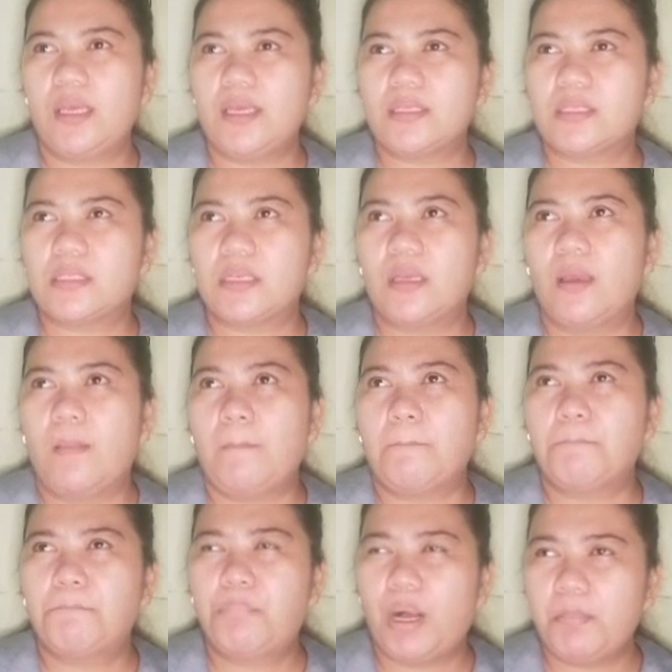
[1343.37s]
this
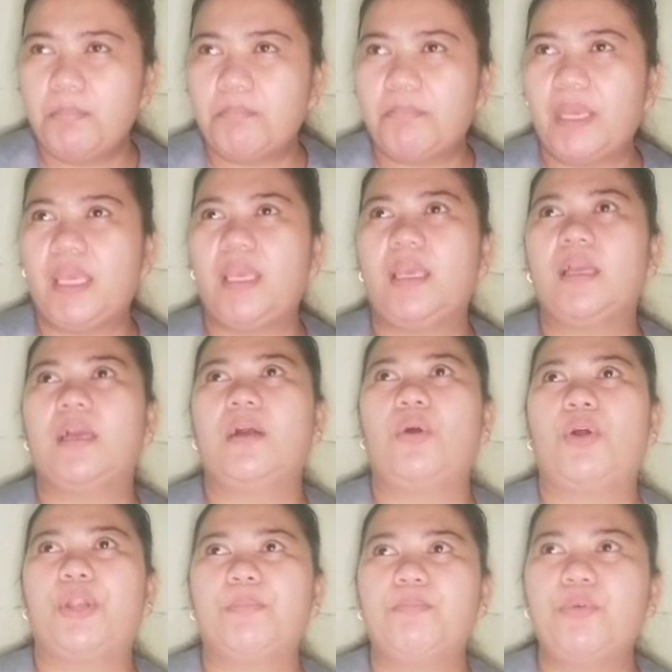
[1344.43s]
bumping
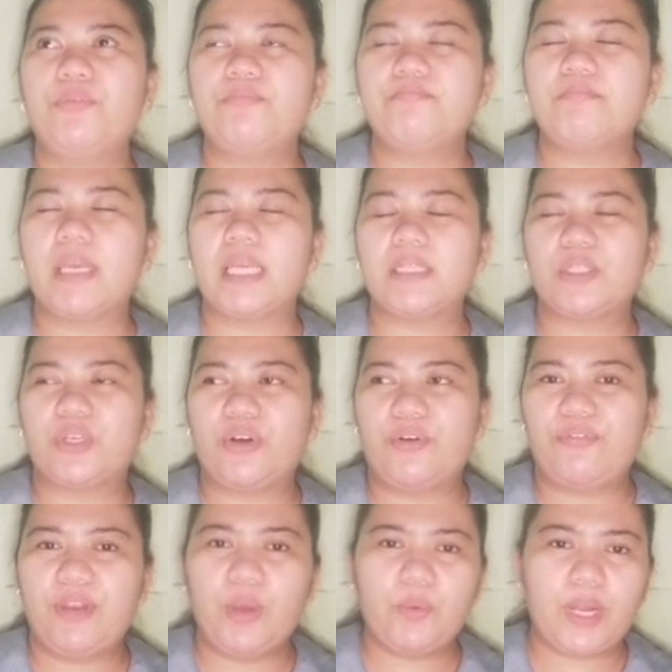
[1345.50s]
or movement
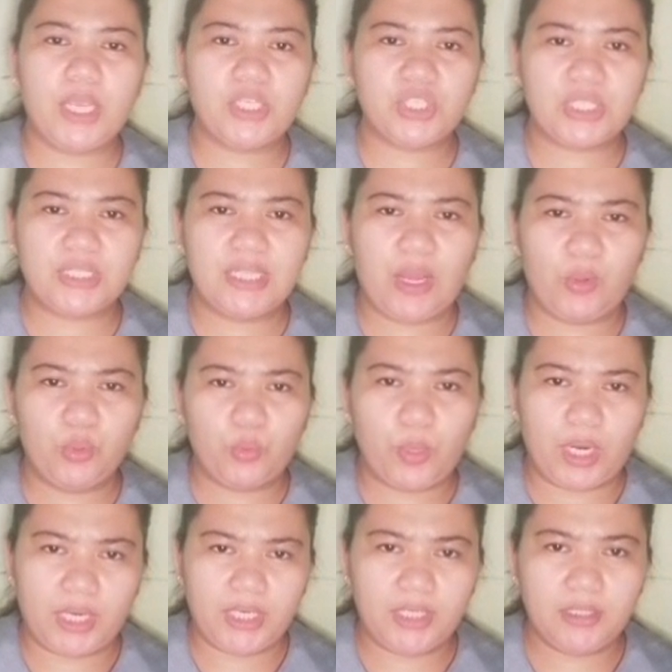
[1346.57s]
of Laurasia
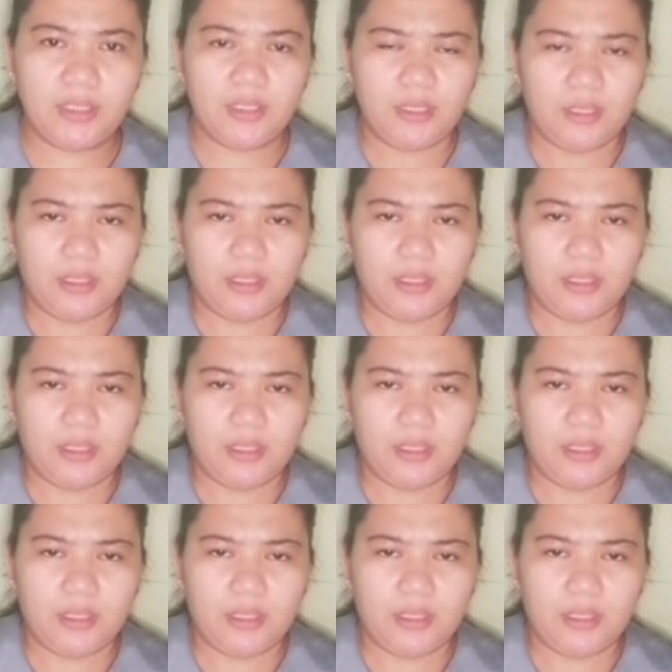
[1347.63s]
downward,